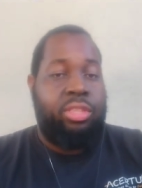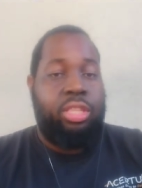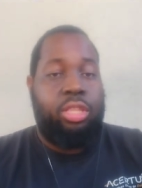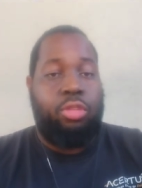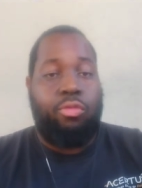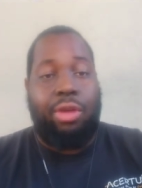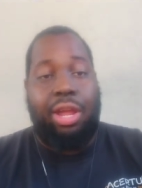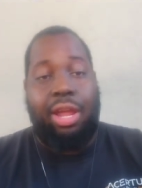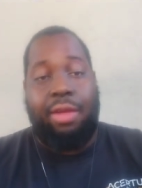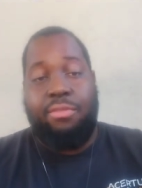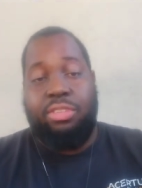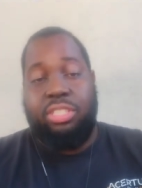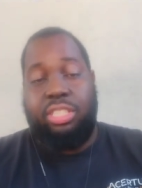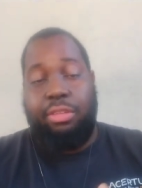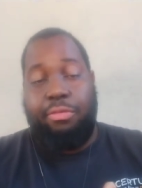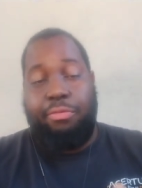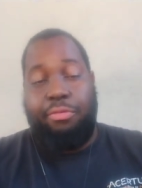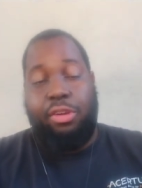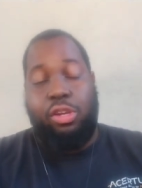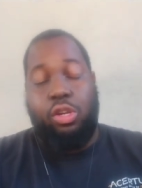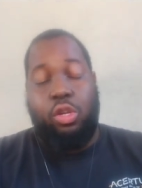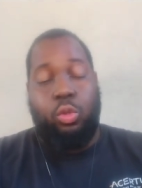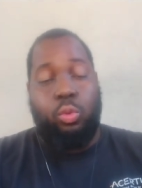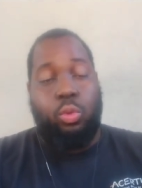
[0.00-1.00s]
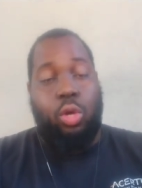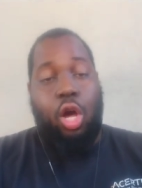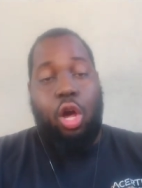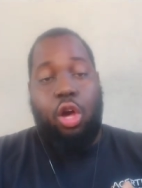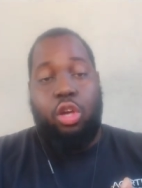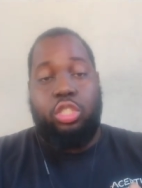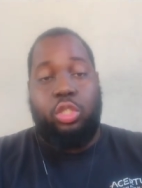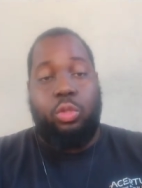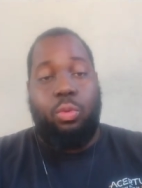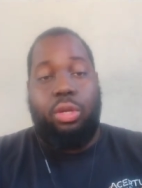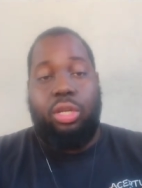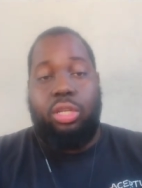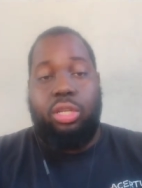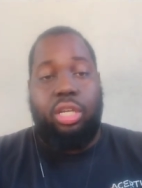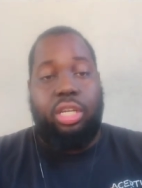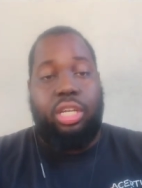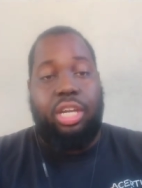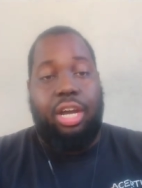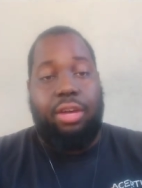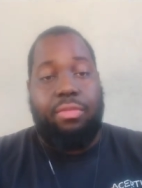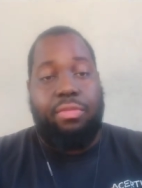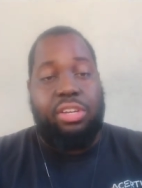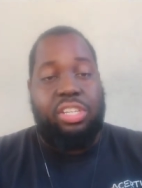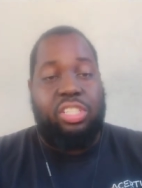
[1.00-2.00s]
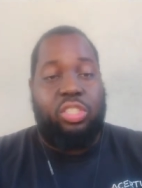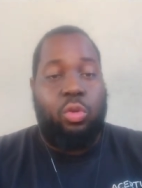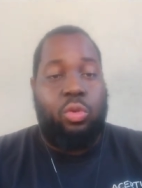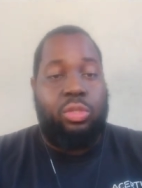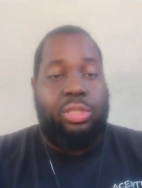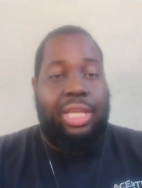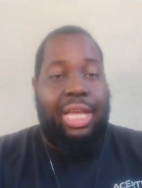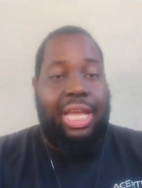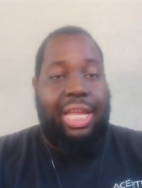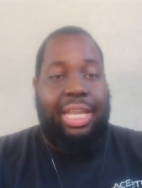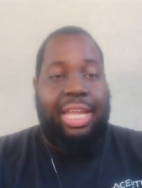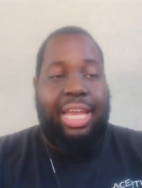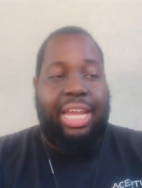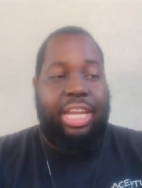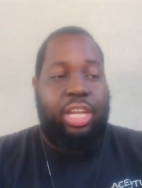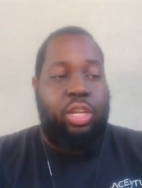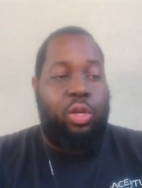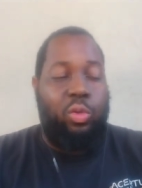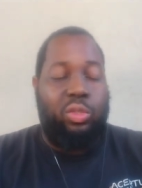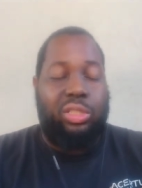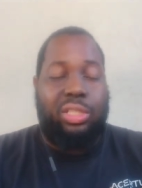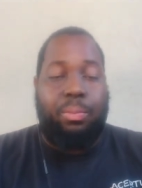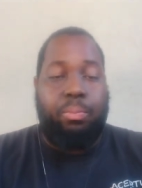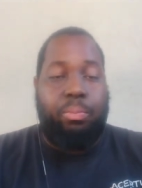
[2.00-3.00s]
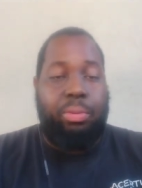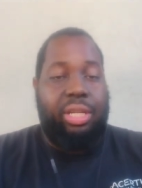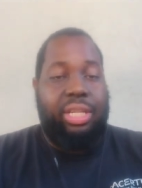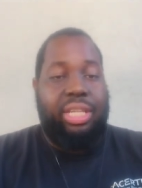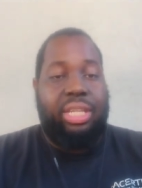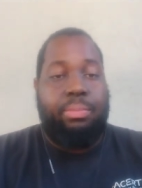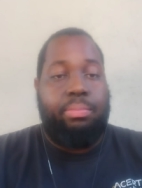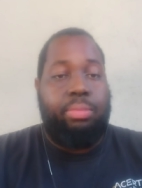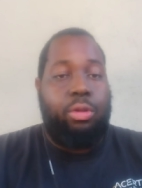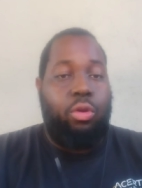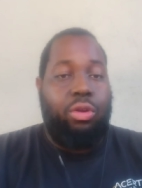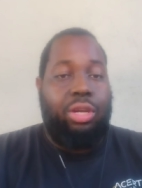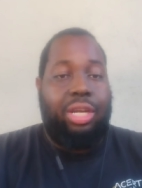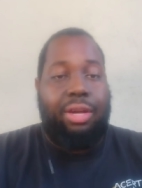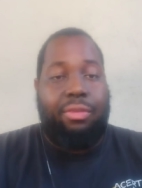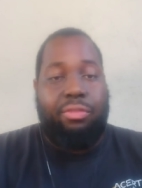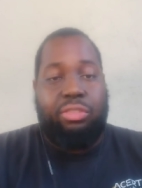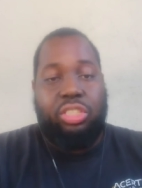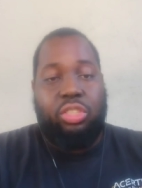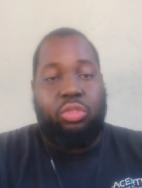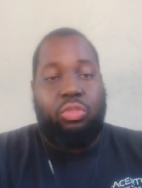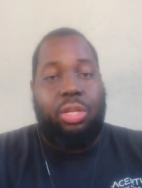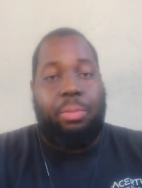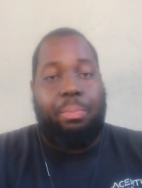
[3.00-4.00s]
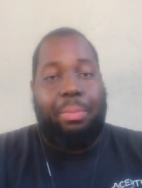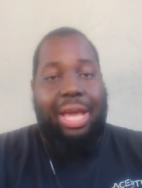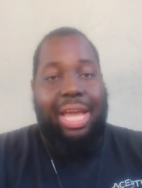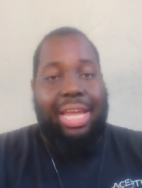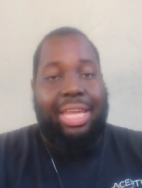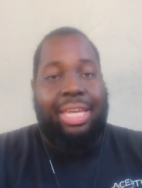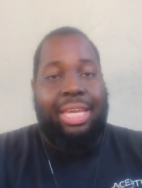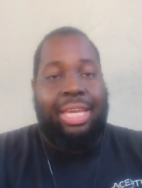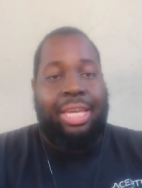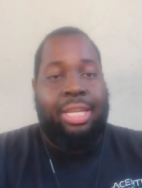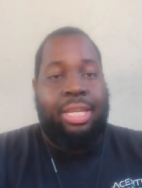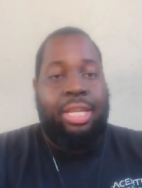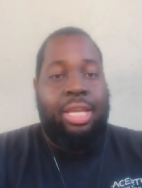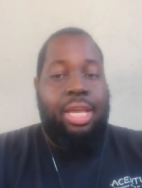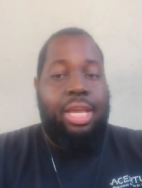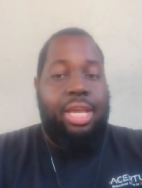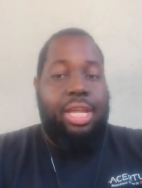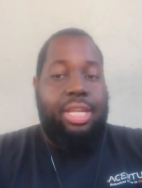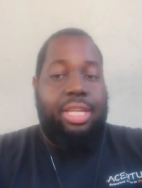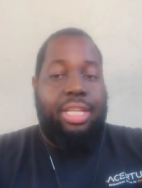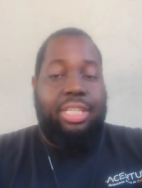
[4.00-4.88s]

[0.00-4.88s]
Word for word: the Ravens' defenders were also in good coverage, so it's not like, you know, it's completely blown coverages on the back end.